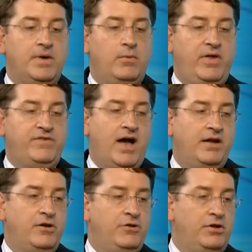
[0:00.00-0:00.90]
we've
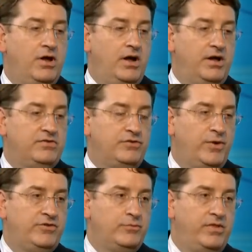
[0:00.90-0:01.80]
got a
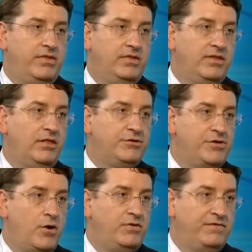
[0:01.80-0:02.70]
situation with little or
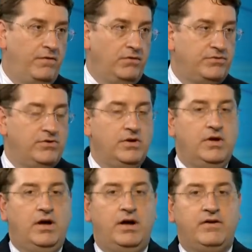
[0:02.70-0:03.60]
no defaults
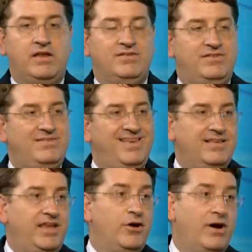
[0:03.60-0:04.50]

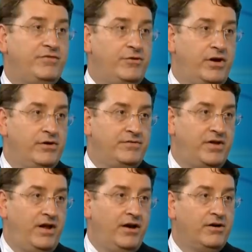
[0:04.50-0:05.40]
consistently year after year
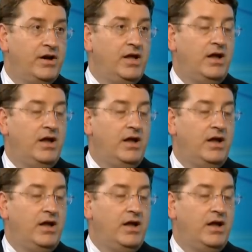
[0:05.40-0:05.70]
after year.